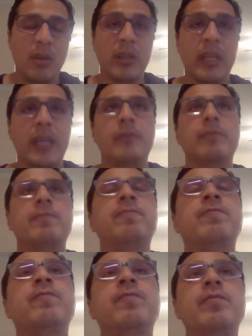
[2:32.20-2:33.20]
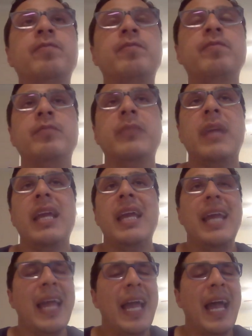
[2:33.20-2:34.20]
Okay. Mm,
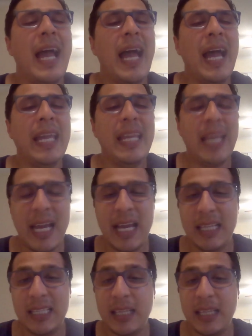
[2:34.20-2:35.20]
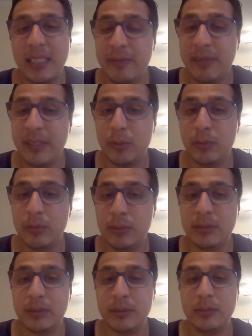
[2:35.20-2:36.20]
I had that
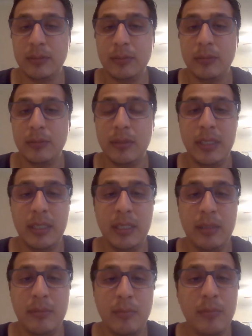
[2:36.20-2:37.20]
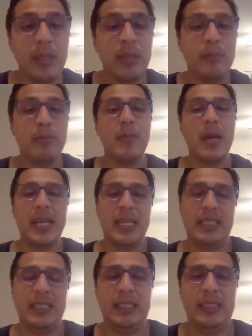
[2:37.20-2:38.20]
difficult in in my
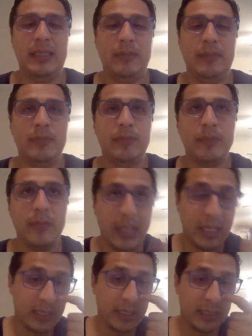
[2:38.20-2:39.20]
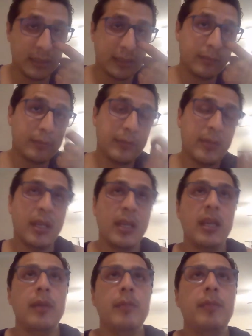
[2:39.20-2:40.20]
English
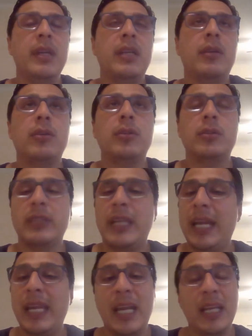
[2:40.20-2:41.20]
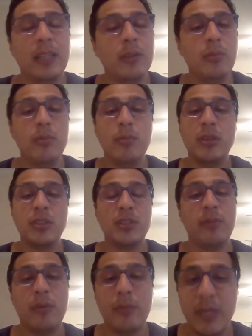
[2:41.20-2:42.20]
because I had too much
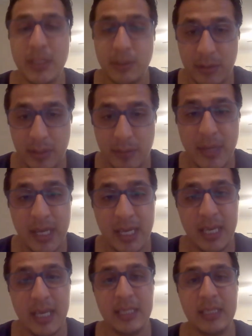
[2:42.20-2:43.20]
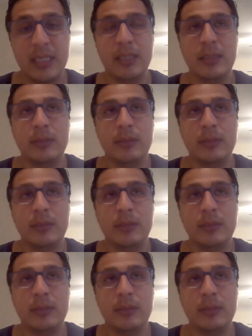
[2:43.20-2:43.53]
information in my head.